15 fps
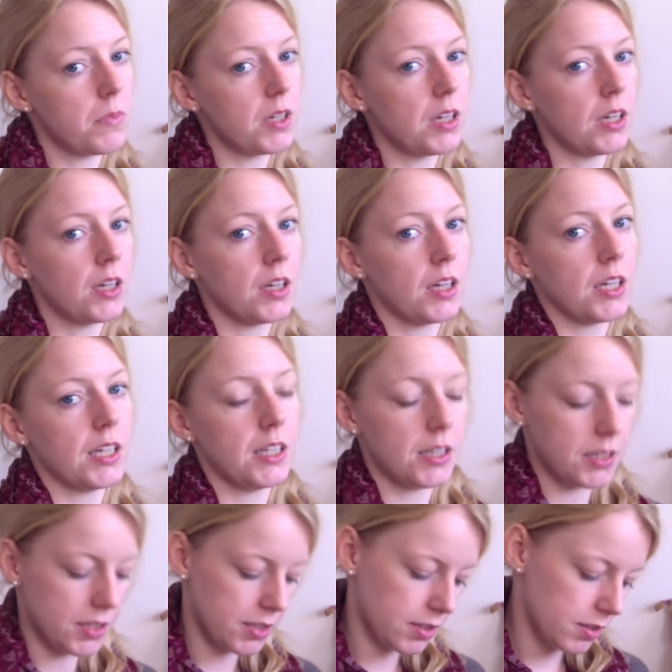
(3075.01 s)

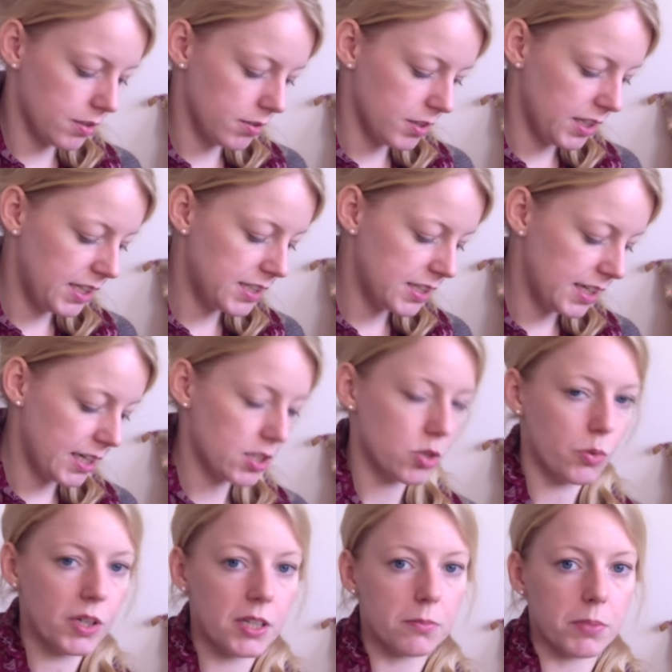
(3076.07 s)
it's easier
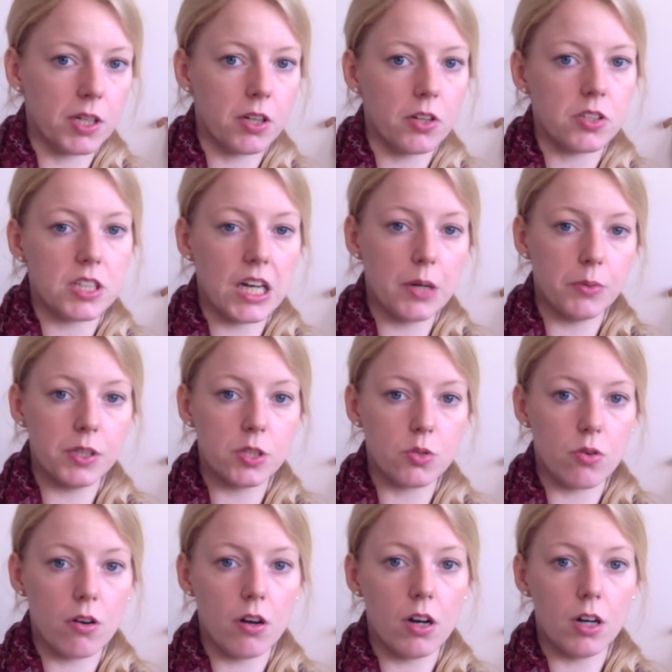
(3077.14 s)
to win, because I will
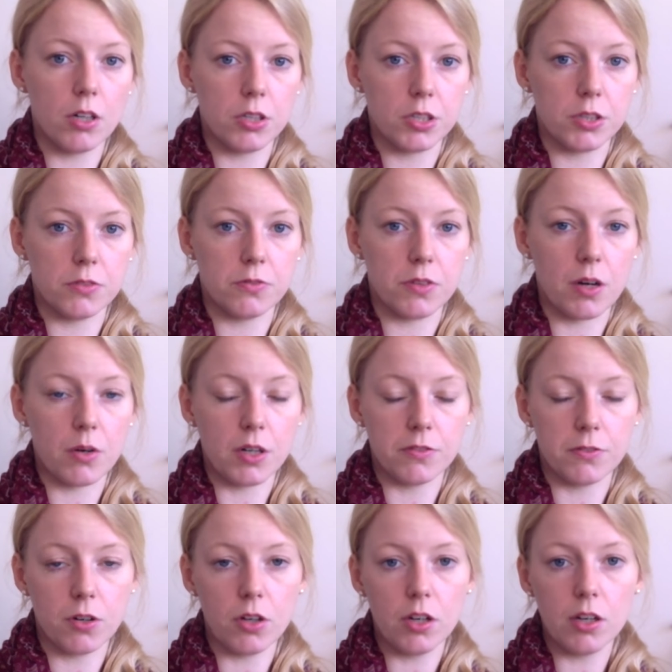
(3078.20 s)
draw out of our
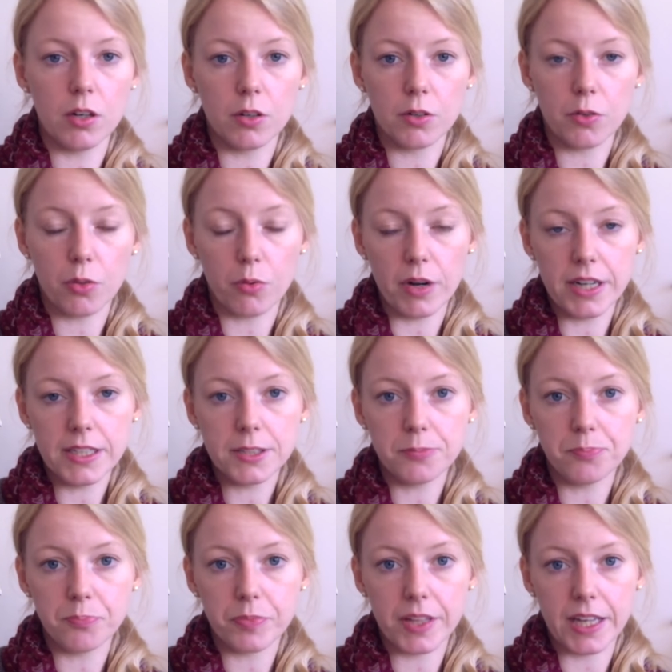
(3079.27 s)
fall along thread,
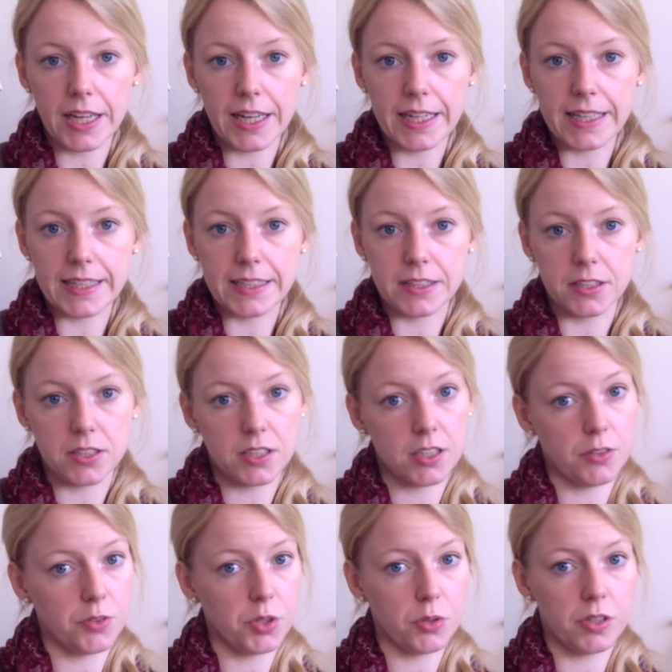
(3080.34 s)
and
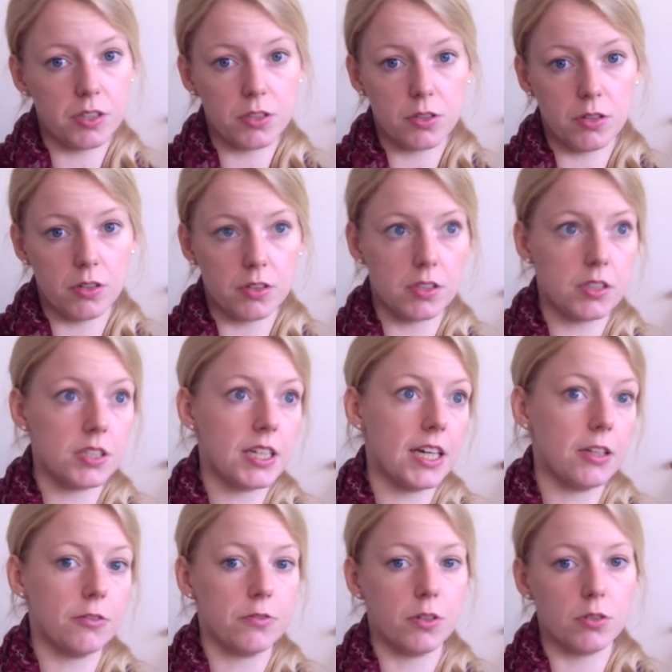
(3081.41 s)
if you insert
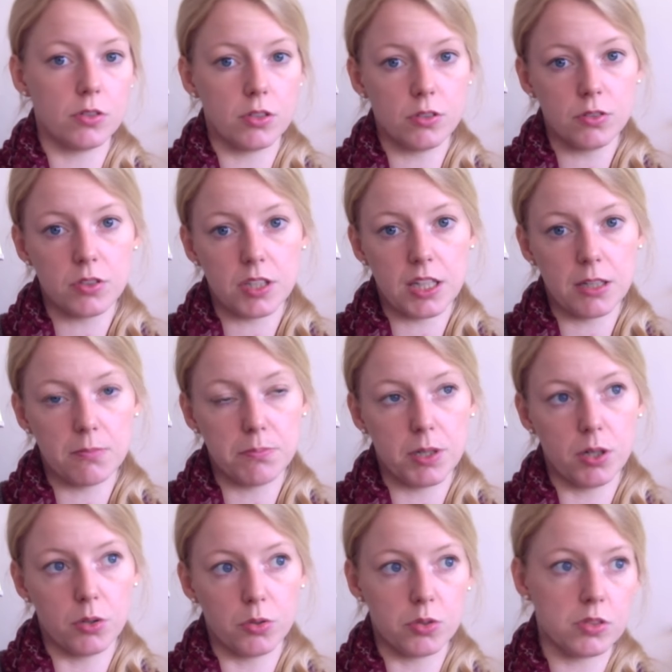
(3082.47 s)
10 photos and
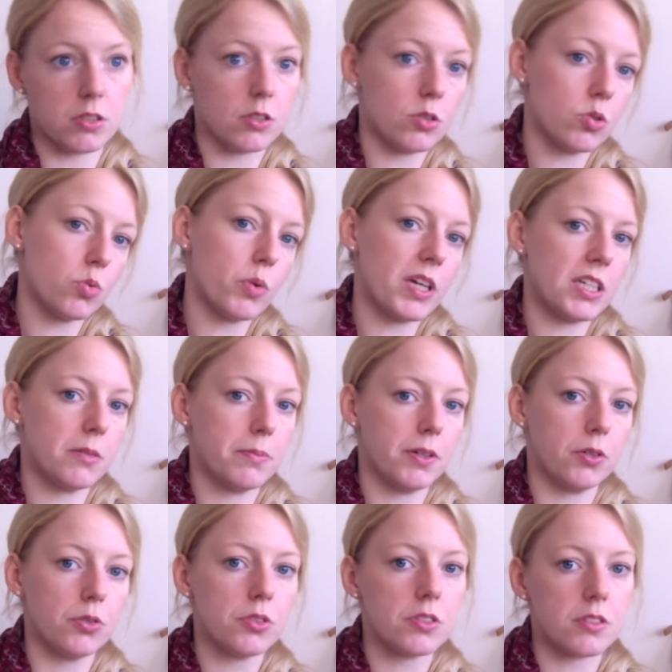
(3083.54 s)
post 20
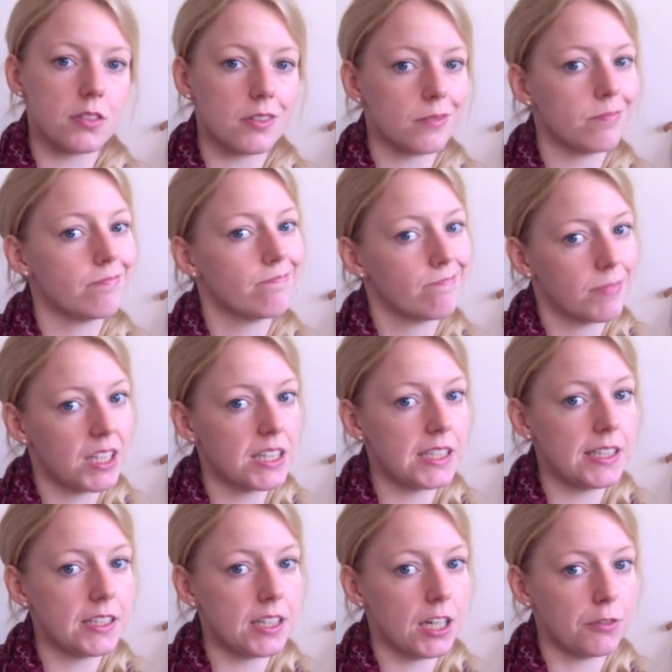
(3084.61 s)
posts, it's
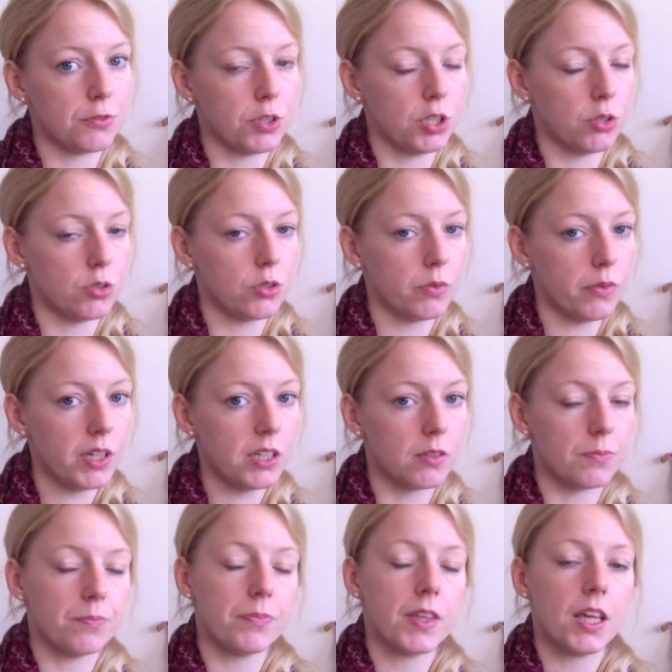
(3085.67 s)
easier for you to win.
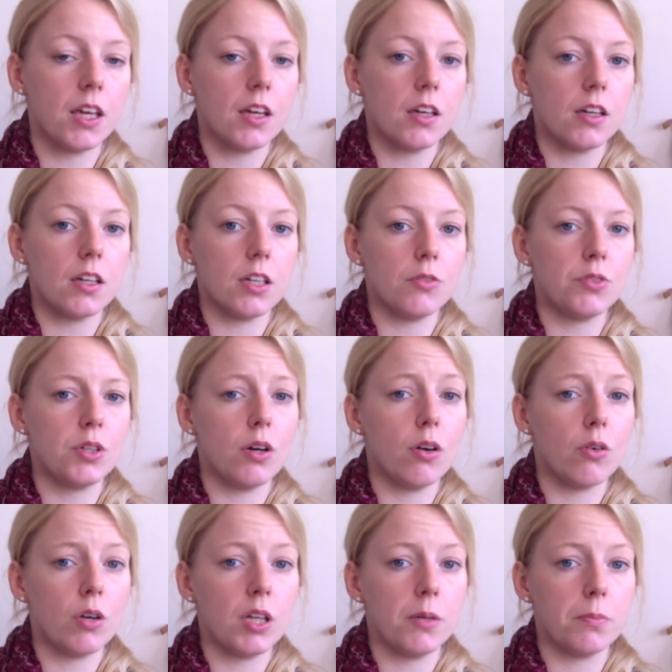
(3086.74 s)
If you
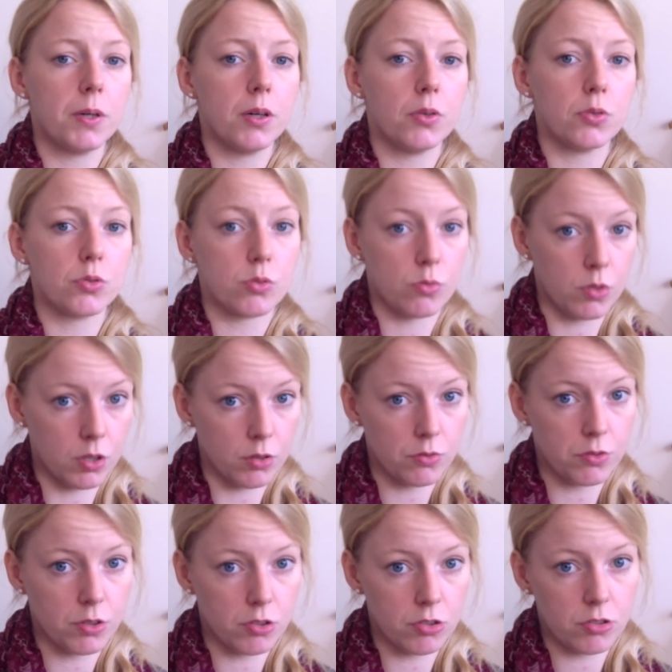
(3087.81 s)
only post one
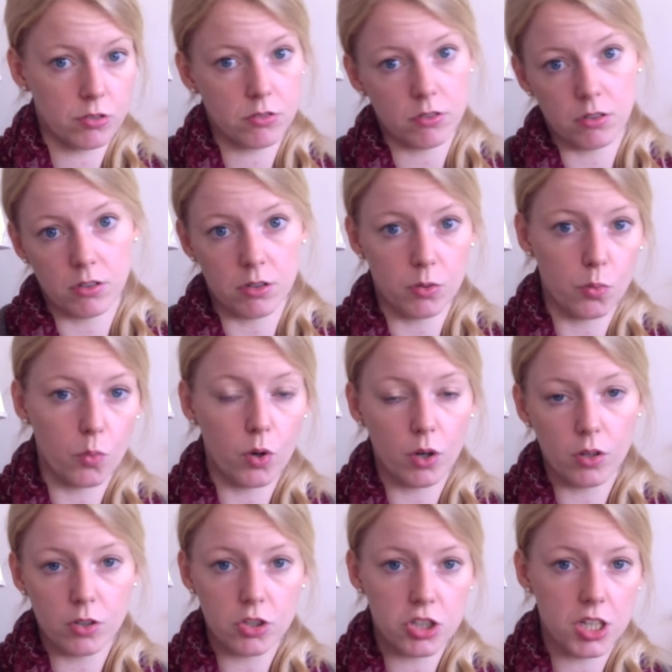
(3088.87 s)
photo or
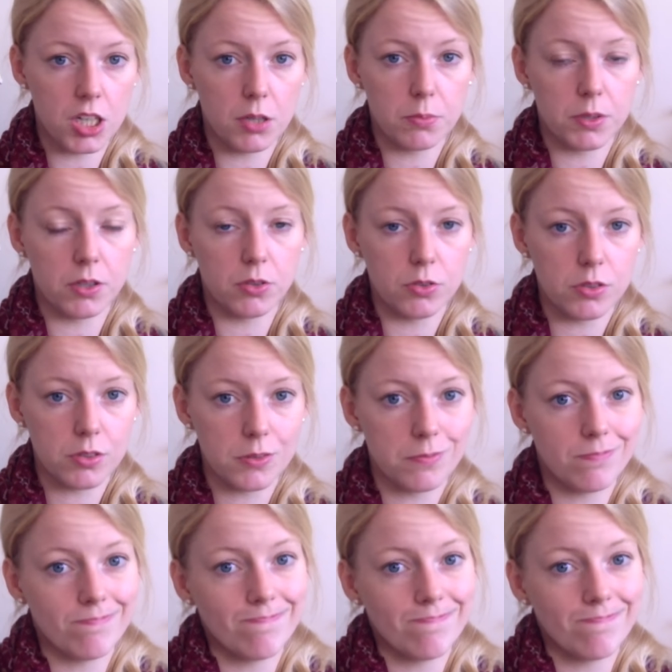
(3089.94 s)
one cheddar post,